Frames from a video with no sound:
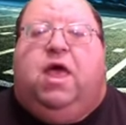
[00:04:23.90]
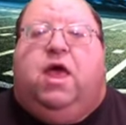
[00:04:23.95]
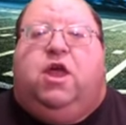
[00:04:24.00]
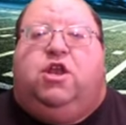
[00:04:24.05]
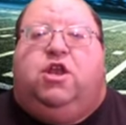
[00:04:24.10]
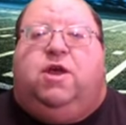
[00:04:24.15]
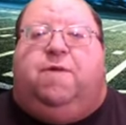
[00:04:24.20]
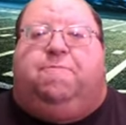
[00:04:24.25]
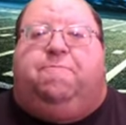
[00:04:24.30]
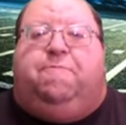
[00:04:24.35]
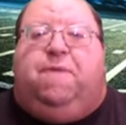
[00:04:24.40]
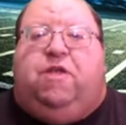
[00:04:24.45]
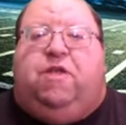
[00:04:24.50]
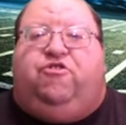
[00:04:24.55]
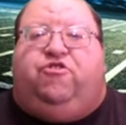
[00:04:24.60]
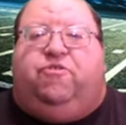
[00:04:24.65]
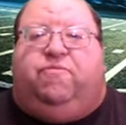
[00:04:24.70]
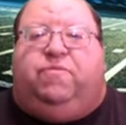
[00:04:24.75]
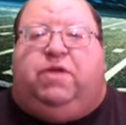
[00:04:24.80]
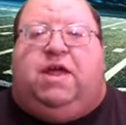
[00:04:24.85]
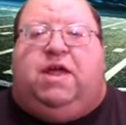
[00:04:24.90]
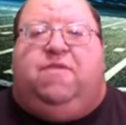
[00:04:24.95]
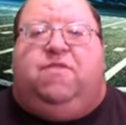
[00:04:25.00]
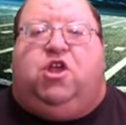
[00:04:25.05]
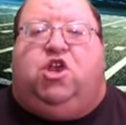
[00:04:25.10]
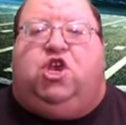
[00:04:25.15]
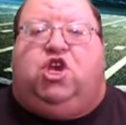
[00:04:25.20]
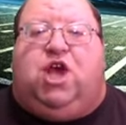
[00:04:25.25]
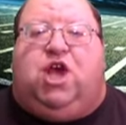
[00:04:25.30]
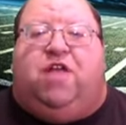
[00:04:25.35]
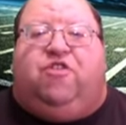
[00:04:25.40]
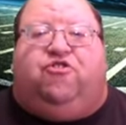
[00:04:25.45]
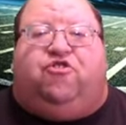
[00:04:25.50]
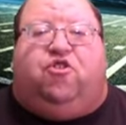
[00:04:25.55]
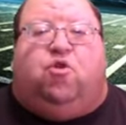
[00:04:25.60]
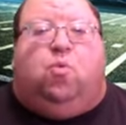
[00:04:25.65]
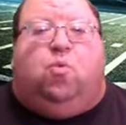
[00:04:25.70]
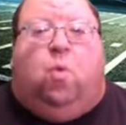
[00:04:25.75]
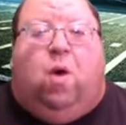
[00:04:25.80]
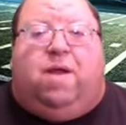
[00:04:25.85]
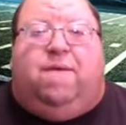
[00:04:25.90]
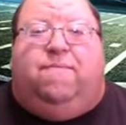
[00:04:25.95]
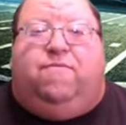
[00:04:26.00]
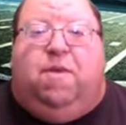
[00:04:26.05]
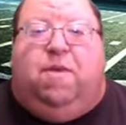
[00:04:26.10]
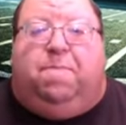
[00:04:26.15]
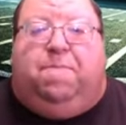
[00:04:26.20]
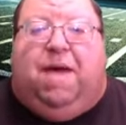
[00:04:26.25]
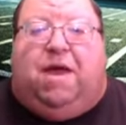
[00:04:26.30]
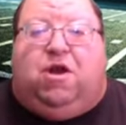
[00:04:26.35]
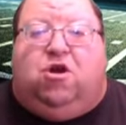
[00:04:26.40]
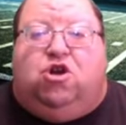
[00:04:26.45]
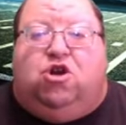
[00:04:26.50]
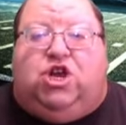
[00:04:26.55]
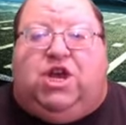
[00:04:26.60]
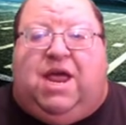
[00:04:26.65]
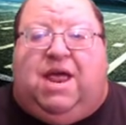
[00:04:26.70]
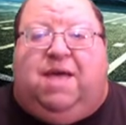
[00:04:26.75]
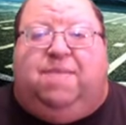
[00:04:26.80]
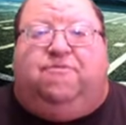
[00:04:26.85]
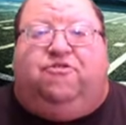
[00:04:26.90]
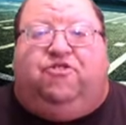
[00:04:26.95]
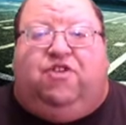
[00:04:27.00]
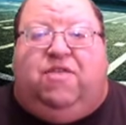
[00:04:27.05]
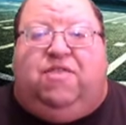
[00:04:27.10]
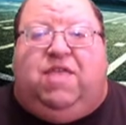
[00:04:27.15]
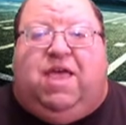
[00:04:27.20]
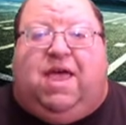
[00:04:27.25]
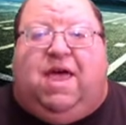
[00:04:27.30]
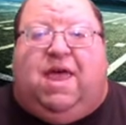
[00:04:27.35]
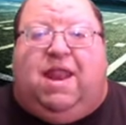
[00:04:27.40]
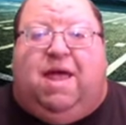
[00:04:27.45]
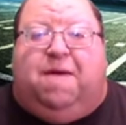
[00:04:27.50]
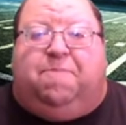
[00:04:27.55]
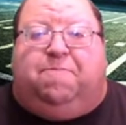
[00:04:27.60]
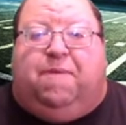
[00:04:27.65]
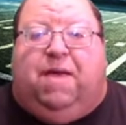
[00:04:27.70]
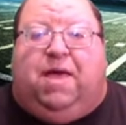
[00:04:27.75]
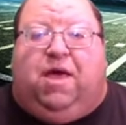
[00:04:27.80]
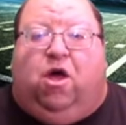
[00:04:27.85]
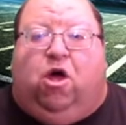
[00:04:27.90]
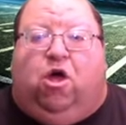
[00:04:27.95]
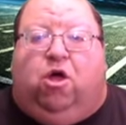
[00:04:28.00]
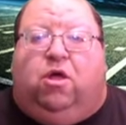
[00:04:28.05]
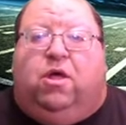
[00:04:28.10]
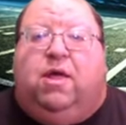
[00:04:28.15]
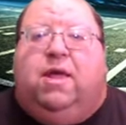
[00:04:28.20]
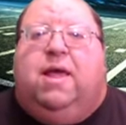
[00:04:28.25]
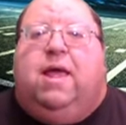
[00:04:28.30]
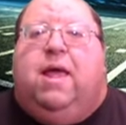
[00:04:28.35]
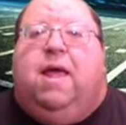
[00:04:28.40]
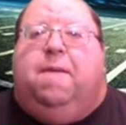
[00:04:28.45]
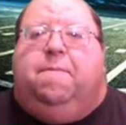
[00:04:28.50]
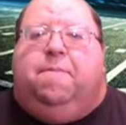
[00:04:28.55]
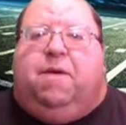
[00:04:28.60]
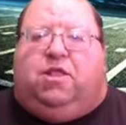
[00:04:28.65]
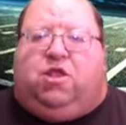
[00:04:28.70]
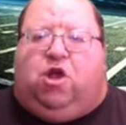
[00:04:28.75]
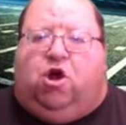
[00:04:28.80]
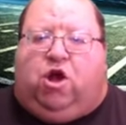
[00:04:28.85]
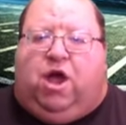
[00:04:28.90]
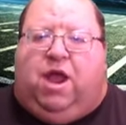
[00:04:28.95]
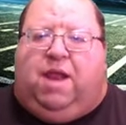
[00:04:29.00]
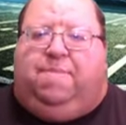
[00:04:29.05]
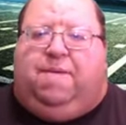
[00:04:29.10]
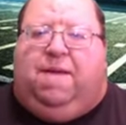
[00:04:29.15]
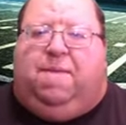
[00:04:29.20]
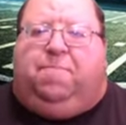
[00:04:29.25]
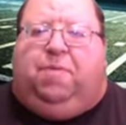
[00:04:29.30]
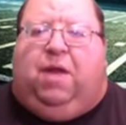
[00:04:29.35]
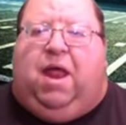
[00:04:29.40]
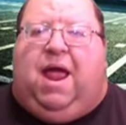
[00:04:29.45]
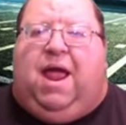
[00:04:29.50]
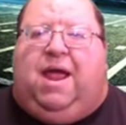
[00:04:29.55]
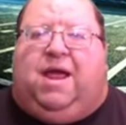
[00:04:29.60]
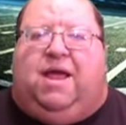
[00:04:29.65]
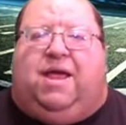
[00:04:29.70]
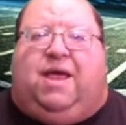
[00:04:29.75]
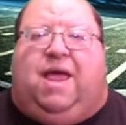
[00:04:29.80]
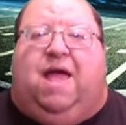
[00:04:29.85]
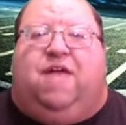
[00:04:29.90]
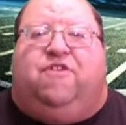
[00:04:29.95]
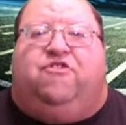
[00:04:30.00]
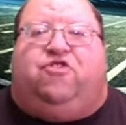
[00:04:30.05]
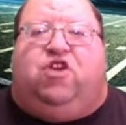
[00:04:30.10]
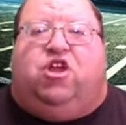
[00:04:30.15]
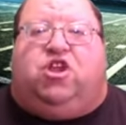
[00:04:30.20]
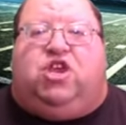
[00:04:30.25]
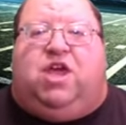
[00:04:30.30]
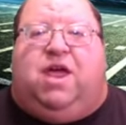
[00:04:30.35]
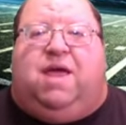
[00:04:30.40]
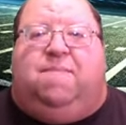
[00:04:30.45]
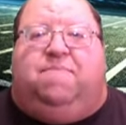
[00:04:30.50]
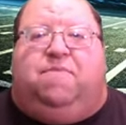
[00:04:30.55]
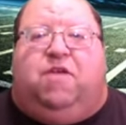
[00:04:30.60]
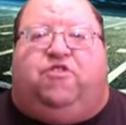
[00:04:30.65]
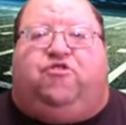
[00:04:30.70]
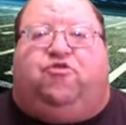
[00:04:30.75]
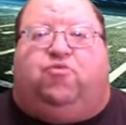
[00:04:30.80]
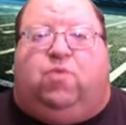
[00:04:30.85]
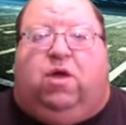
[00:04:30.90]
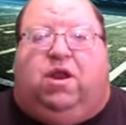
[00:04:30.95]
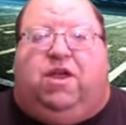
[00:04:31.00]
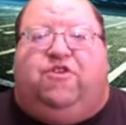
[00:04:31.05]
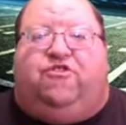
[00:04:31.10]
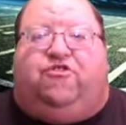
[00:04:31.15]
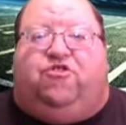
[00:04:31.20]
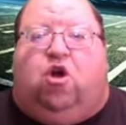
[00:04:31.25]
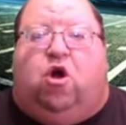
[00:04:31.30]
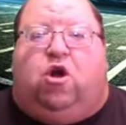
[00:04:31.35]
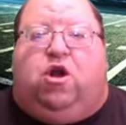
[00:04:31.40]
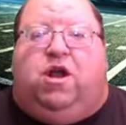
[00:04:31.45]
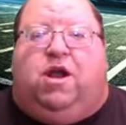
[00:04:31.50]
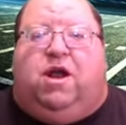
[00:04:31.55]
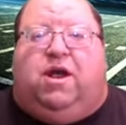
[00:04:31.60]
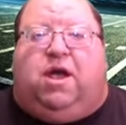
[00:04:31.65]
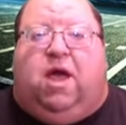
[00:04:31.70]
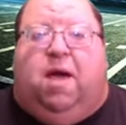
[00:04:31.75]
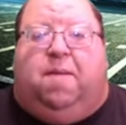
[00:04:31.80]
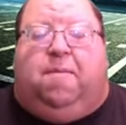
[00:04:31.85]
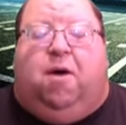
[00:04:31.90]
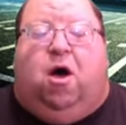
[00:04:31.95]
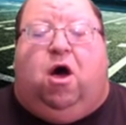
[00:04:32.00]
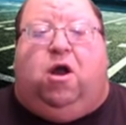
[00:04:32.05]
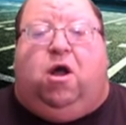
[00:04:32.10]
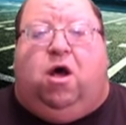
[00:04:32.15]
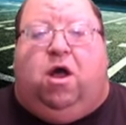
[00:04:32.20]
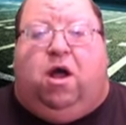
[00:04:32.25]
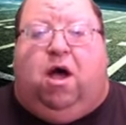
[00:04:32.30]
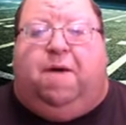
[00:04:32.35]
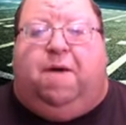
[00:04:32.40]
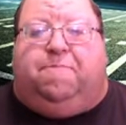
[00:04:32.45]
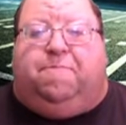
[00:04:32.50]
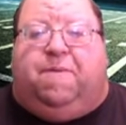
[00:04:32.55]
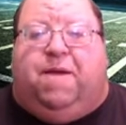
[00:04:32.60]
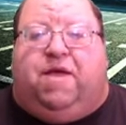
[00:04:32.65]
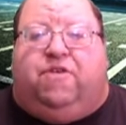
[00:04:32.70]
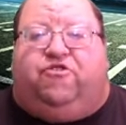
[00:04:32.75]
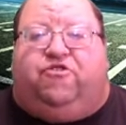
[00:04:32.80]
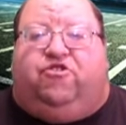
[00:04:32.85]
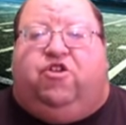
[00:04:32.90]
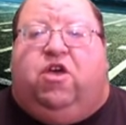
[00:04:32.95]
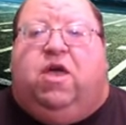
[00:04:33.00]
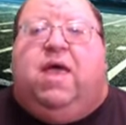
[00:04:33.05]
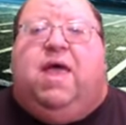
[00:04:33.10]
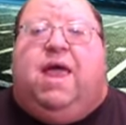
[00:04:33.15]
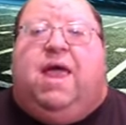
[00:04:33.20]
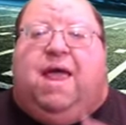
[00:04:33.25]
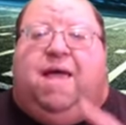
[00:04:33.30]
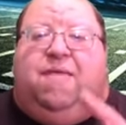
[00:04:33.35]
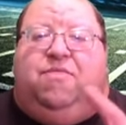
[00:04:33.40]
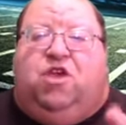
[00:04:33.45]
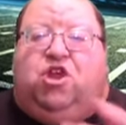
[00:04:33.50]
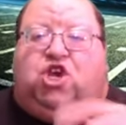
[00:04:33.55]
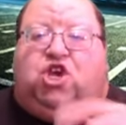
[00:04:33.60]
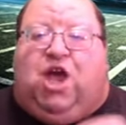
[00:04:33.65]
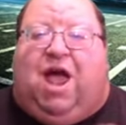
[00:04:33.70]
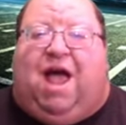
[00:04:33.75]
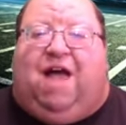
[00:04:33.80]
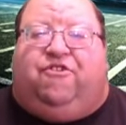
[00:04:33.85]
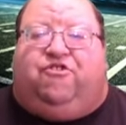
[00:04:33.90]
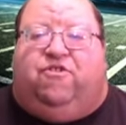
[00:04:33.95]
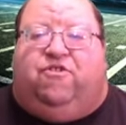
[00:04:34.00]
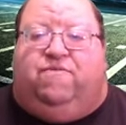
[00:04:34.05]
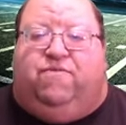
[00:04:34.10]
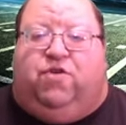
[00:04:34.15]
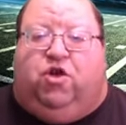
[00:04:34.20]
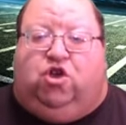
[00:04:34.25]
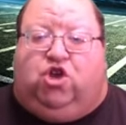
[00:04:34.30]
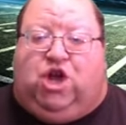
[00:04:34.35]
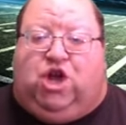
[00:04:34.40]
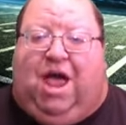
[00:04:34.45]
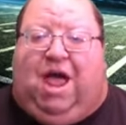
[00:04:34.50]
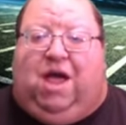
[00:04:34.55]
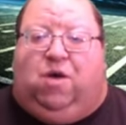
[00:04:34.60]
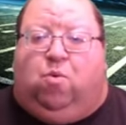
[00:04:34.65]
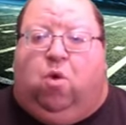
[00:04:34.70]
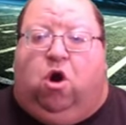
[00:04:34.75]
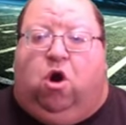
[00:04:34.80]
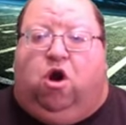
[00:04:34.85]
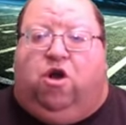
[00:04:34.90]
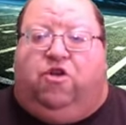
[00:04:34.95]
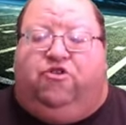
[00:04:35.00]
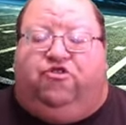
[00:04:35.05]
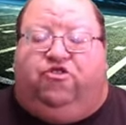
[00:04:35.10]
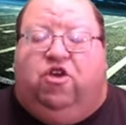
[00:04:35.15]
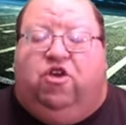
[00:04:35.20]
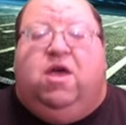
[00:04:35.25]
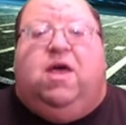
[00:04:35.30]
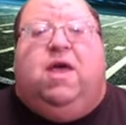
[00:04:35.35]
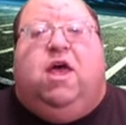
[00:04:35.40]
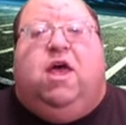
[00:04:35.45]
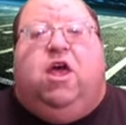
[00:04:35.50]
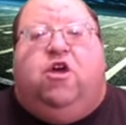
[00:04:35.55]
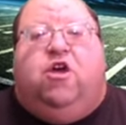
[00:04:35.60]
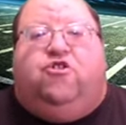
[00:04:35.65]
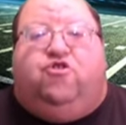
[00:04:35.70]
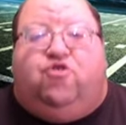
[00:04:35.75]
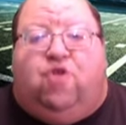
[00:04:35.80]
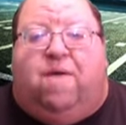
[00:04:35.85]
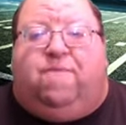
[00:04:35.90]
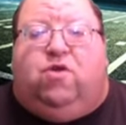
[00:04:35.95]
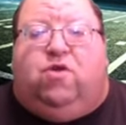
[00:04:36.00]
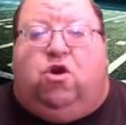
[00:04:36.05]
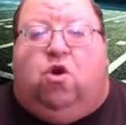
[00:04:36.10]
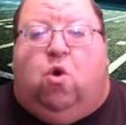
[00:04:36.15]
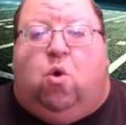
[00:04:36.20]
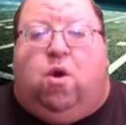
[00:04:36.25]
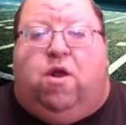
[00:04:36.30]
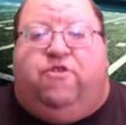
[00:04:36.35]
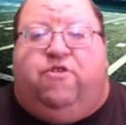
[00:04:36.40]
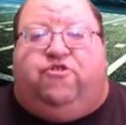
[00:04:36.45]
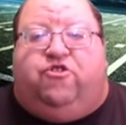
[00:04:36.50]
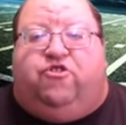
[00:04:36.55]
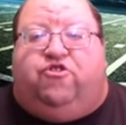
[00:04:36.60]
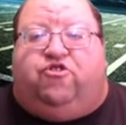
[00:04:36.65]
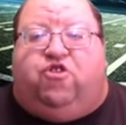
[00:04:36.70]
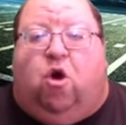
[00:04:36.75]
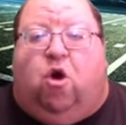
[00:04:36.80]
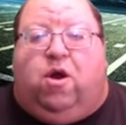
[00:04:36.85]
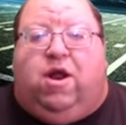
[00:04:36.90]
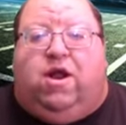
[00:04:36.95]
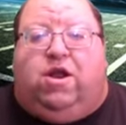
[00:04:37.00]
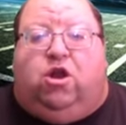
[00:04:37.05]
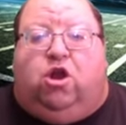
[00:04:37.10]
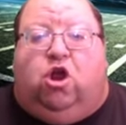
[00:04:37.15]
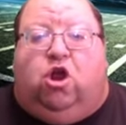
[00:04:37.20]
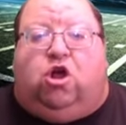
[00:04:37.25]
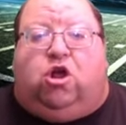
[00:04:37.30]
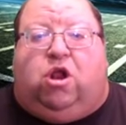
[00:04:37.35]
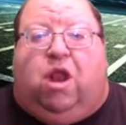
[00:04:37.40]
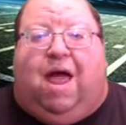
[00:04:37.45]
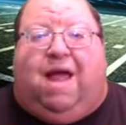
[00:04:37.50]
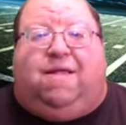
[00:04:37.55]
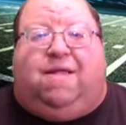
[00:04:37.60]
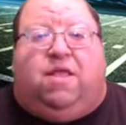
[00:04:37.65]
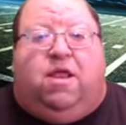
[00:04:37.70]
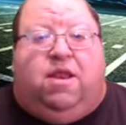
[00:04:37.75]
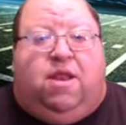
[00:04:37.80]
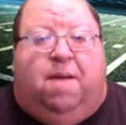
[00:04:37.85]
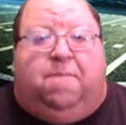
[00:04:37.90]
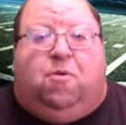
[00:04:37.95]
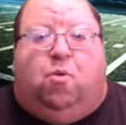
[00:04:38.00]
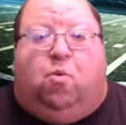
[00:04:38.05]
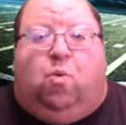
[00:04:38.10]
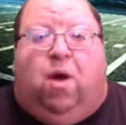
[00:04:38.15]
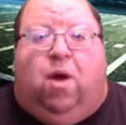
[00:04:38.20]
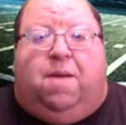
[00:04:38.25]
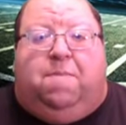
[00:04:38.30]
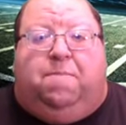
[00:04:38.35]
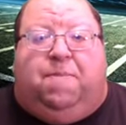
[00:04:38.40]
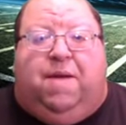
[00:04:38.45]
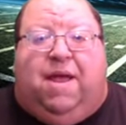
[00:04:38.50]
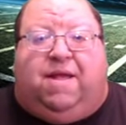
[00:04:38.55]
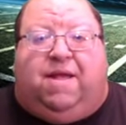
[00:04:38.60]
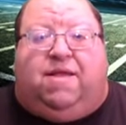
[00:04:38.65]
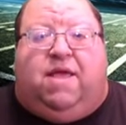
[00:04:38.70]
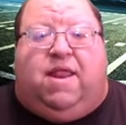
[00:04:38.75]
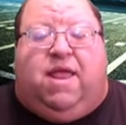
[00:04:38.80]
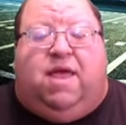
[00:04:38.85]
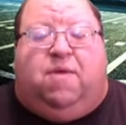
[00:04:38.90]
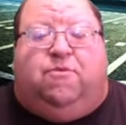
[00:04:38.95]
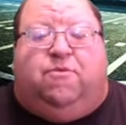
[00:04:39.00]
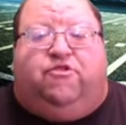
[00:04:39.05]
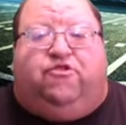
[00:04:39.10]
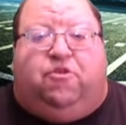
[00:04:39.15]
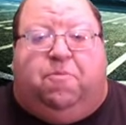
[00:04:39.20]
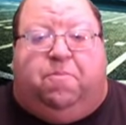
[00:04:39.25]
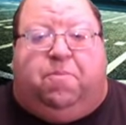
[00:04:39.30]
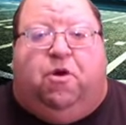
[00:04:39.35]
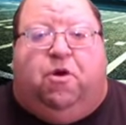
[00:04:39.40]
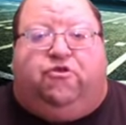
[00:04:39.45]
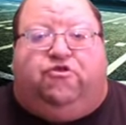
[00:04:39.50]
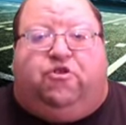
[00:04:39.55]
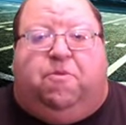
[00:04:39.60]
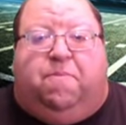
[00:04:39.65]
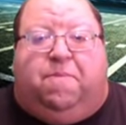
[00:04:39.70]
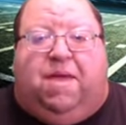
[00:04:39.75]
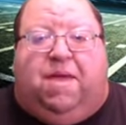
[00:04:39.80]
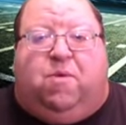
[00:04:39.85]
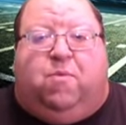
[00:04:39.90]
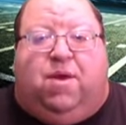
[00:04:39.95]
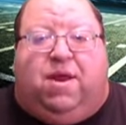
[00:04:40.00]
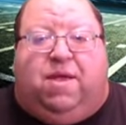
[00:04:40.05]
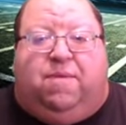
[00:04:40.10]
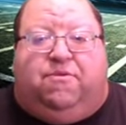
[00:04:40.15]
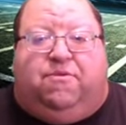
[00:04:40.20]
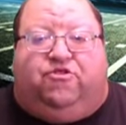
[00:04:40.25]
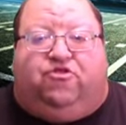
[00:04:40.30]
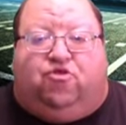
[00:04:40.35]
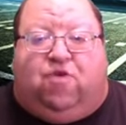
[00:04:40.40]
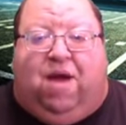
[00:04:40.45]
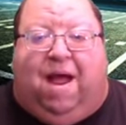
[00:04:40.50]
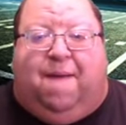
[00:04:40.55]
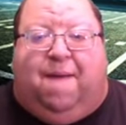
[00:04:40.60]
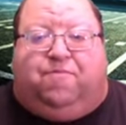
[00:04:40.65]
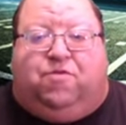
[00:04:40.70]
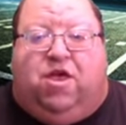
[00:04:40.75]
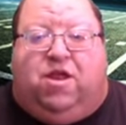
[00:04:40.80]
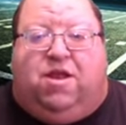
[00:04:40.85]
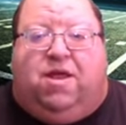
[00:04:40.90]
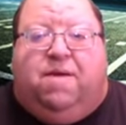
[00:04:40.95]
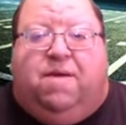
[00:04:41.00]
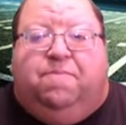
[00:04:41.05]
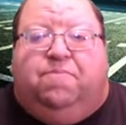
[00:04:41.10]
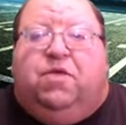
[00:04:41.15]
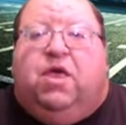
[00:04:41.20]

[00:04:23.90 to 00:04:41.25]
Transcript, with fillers: Defensively, the Jets are one of the better teams in the NFL, but they're going to be playing against a team that's really starting to come on on offense in the Jacksonville Jaguars. Trevor Lawrence is starting to look like the number one pick that he was supposed to be when he was drafted.